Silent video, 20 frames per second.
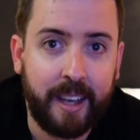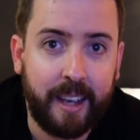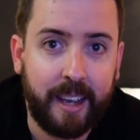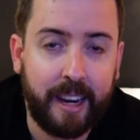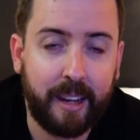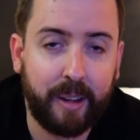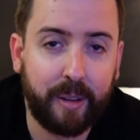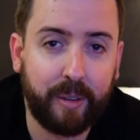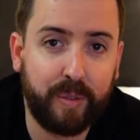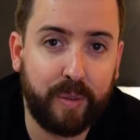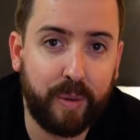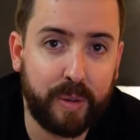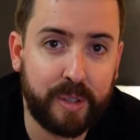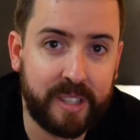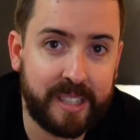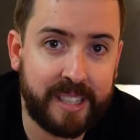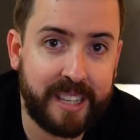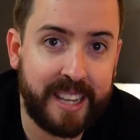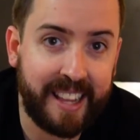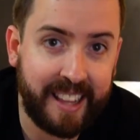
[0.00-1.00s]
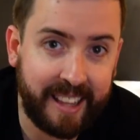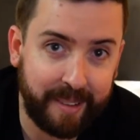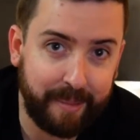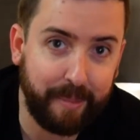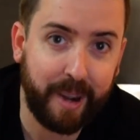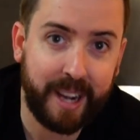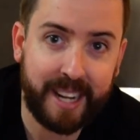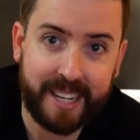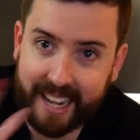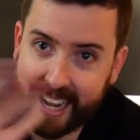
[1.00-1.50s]
I look forward to seeing
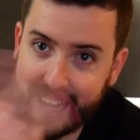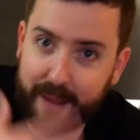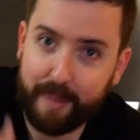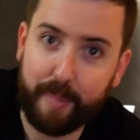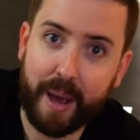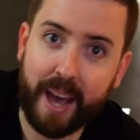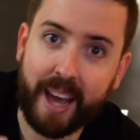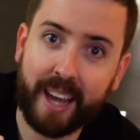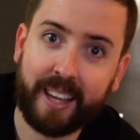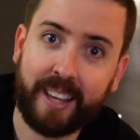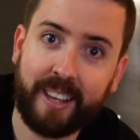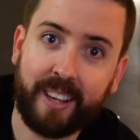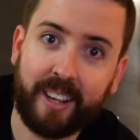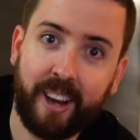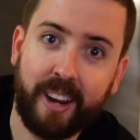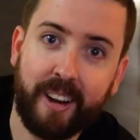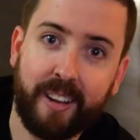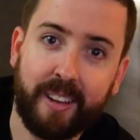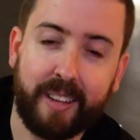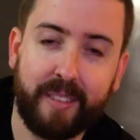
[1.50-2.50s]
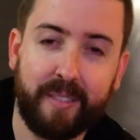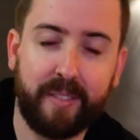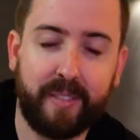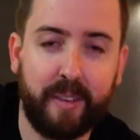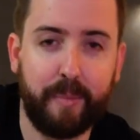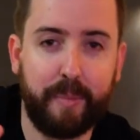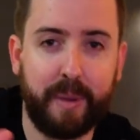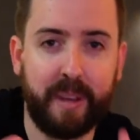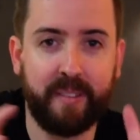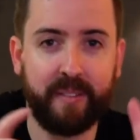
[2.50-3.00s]
my day back. You kind of live a
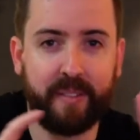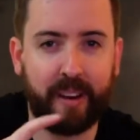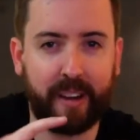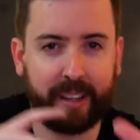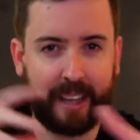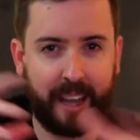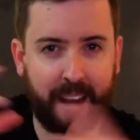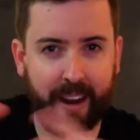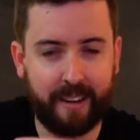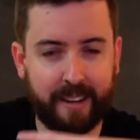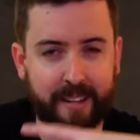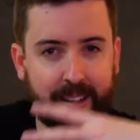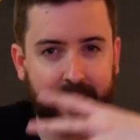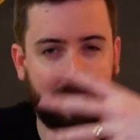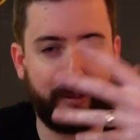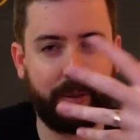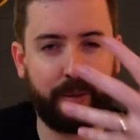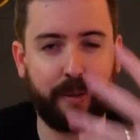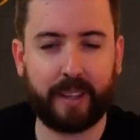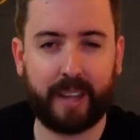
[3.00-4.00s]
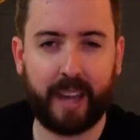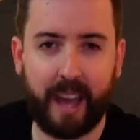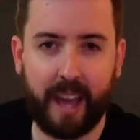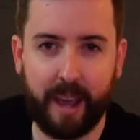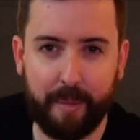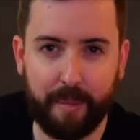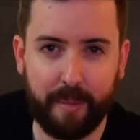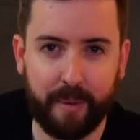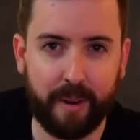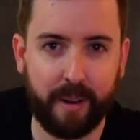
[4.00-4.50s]
bit vicariously through a
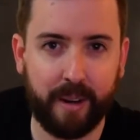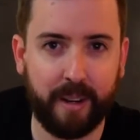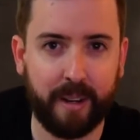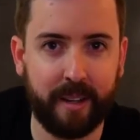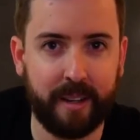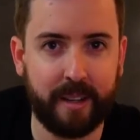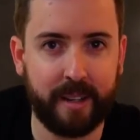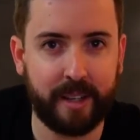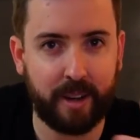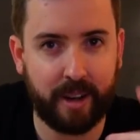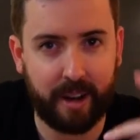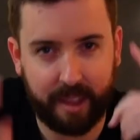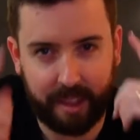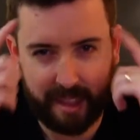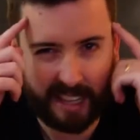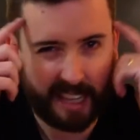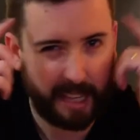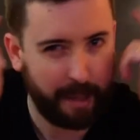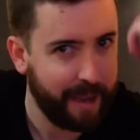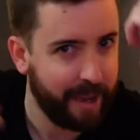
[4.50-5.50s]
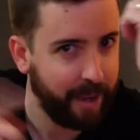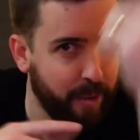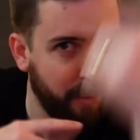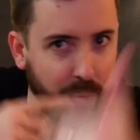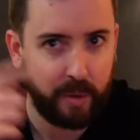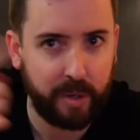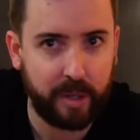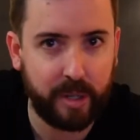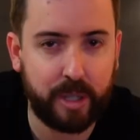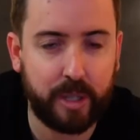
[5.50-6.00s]
camera and trying to think about
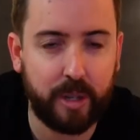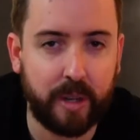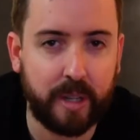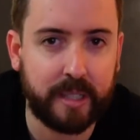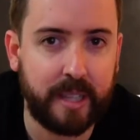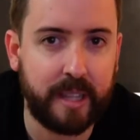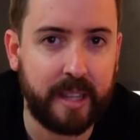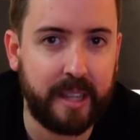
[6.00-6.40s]
all your shots and